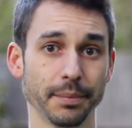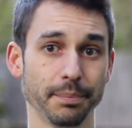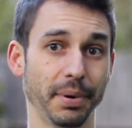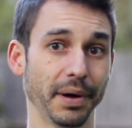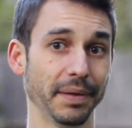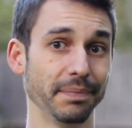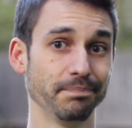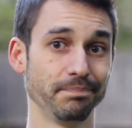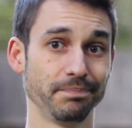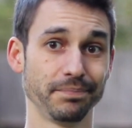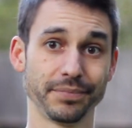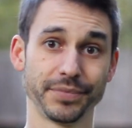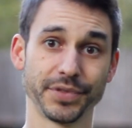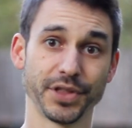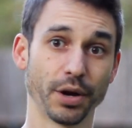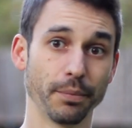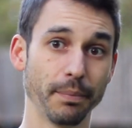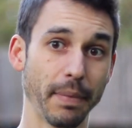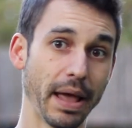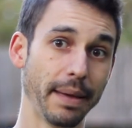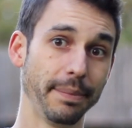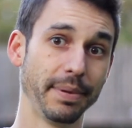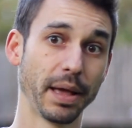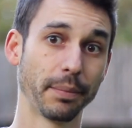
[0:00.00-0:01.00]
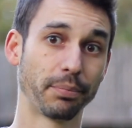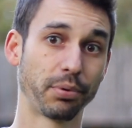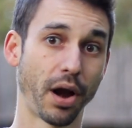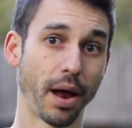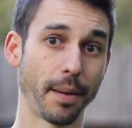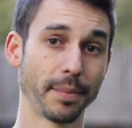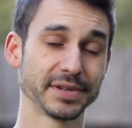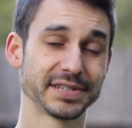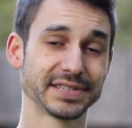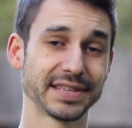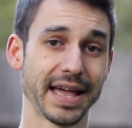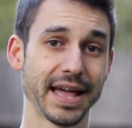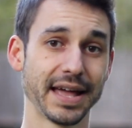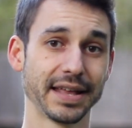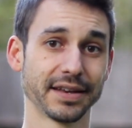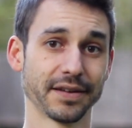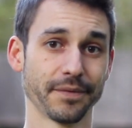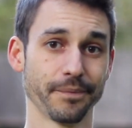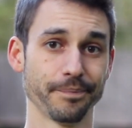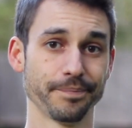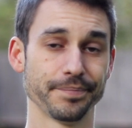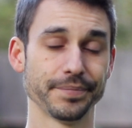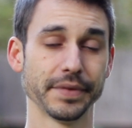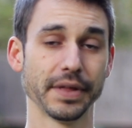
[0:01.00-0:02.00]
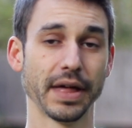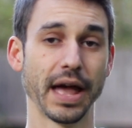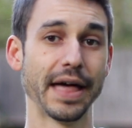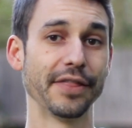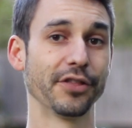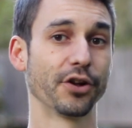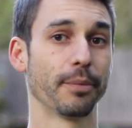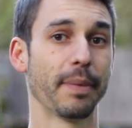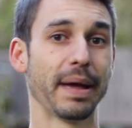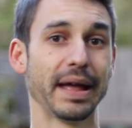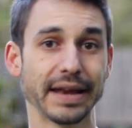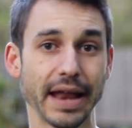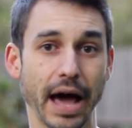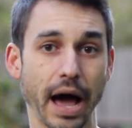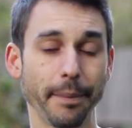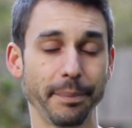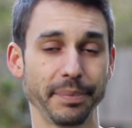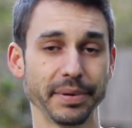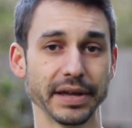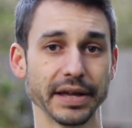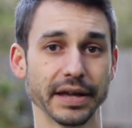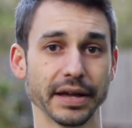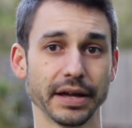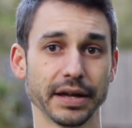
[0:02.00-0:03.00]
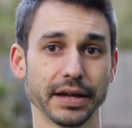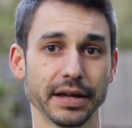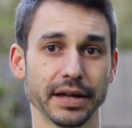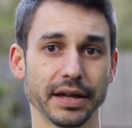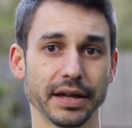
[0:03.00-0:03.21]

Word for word: But there may be a promised land, and there may not be.